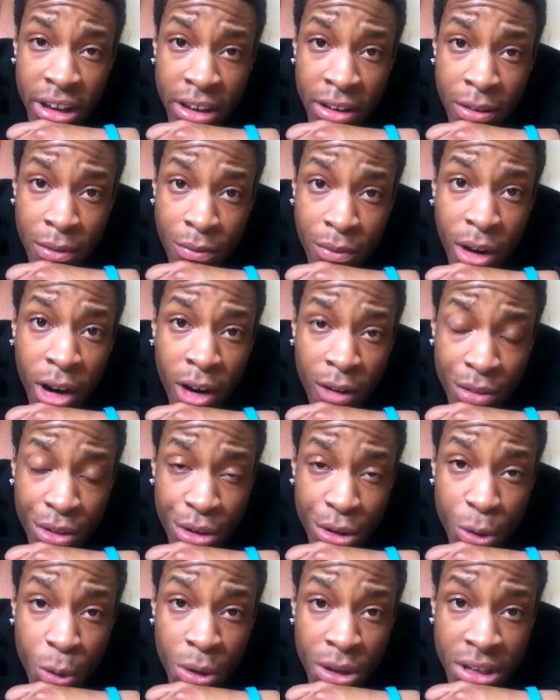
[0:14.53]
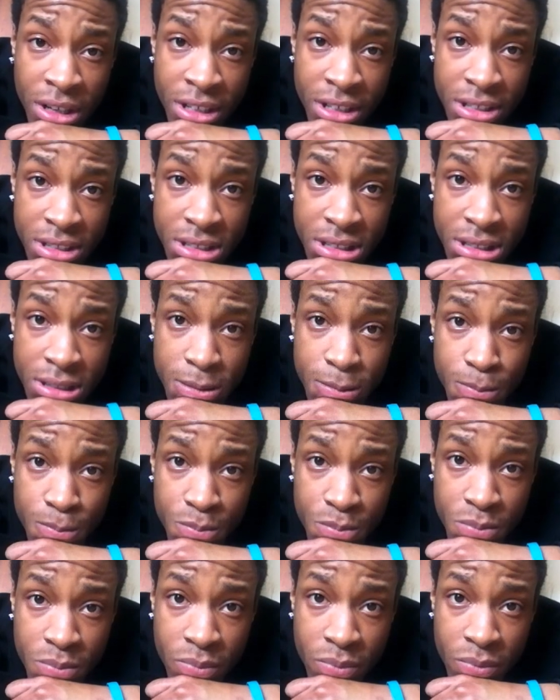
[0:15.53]
involved in doing this.
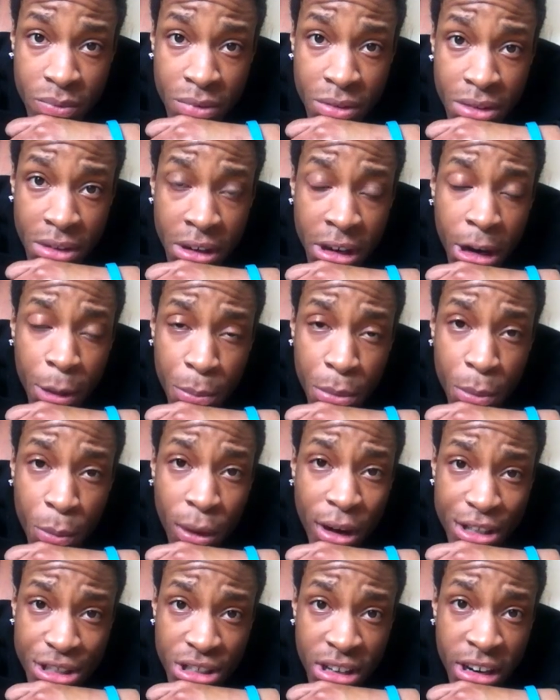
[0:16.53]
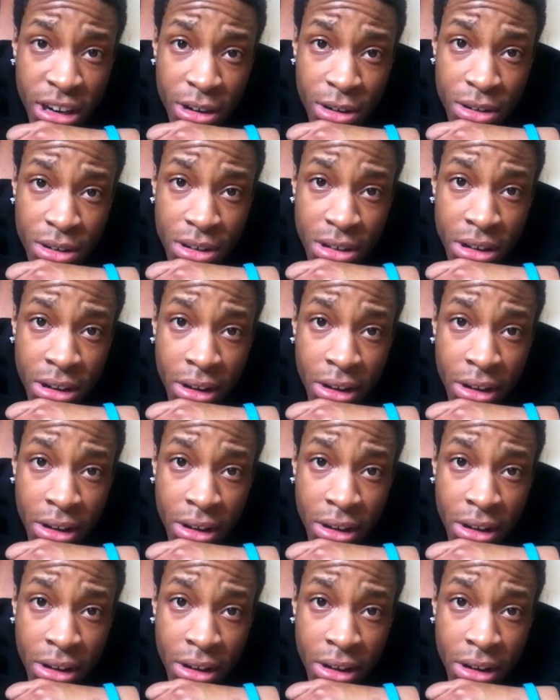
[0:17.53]
Help them watch out.